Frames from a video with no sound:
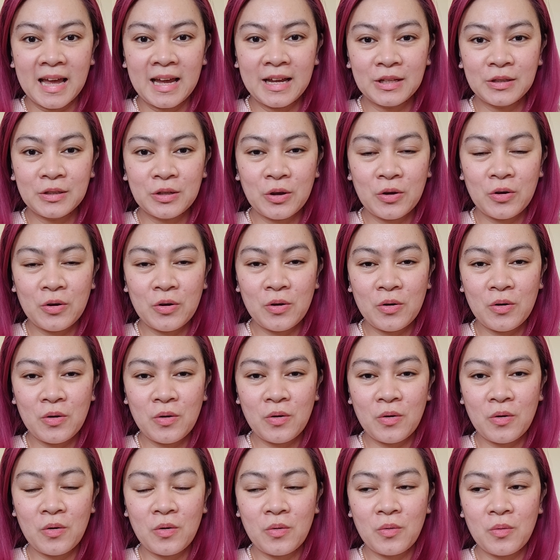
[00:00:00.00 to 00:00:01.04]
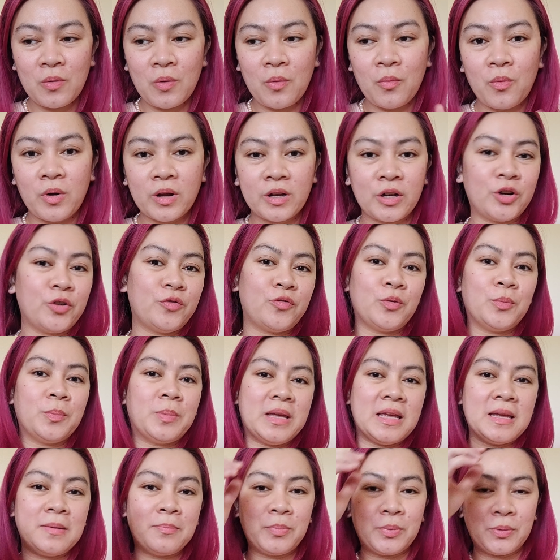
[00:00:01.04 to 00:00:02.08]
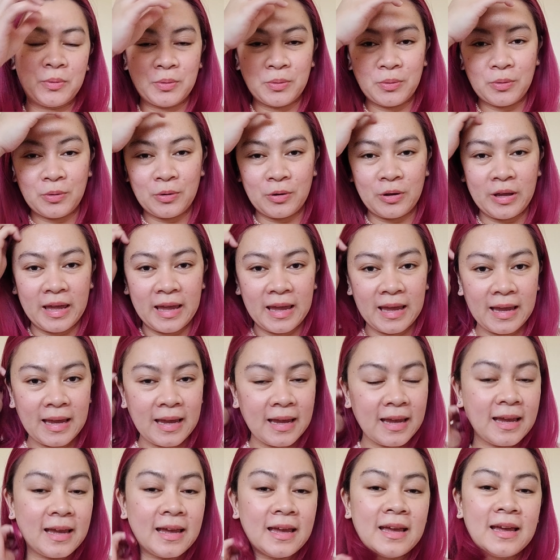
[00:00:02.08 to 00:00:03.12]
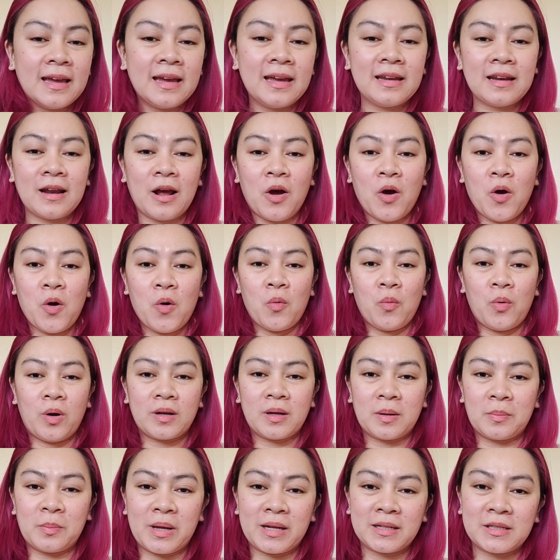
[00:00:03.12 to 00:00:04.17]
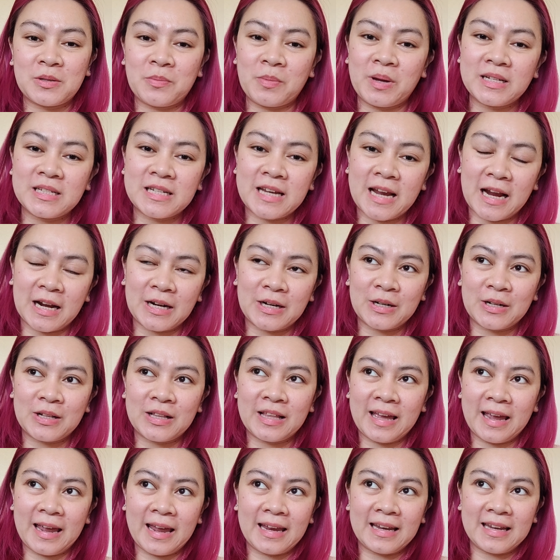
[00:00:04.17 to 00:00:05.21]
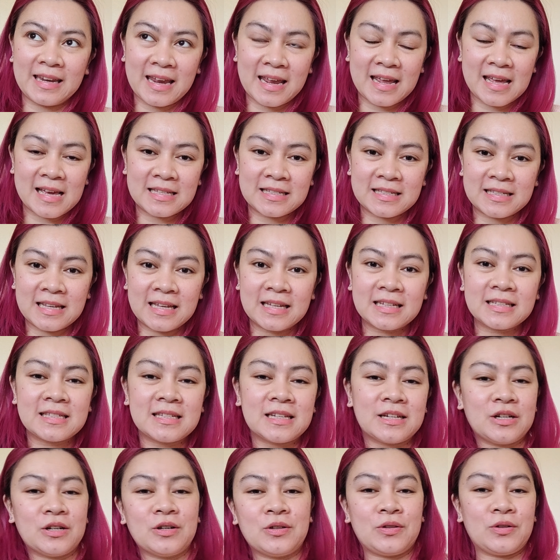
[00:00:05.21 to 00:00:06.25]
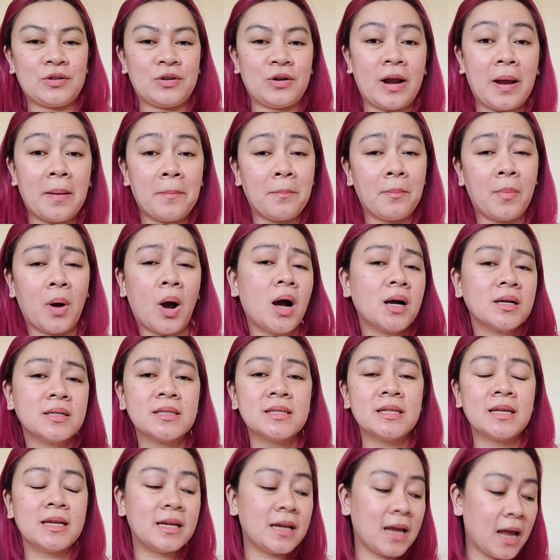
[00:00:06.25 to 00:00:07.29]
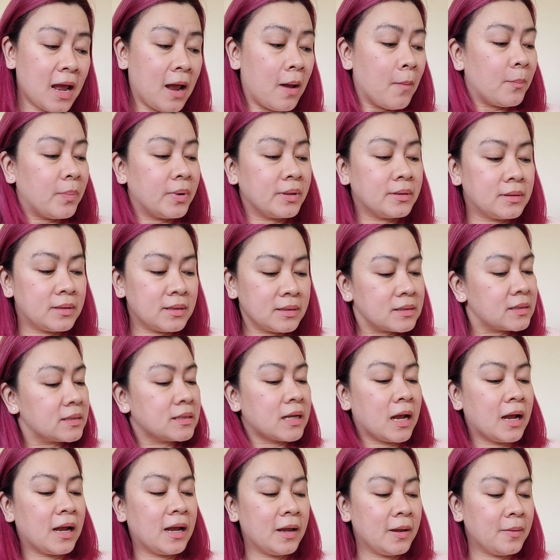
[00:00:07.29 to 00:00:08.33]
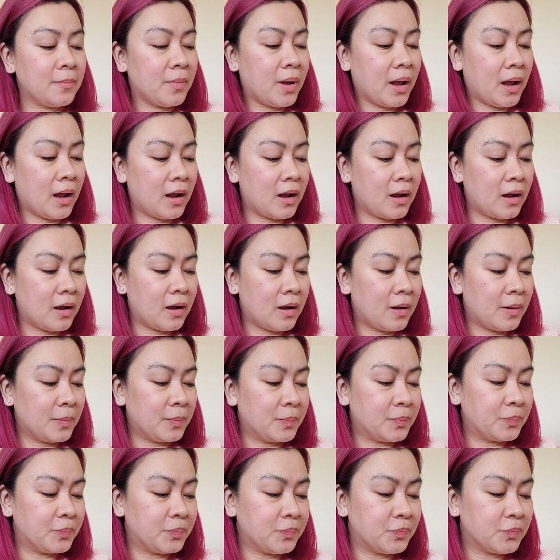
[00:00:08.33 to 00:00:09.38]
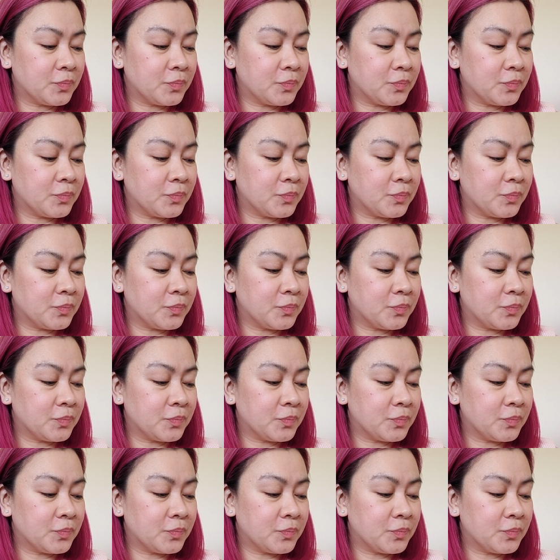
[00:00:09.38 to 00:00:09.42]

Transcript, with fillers: hello wonderful people and welcome back to my channel and yes it's another unboxing but this time um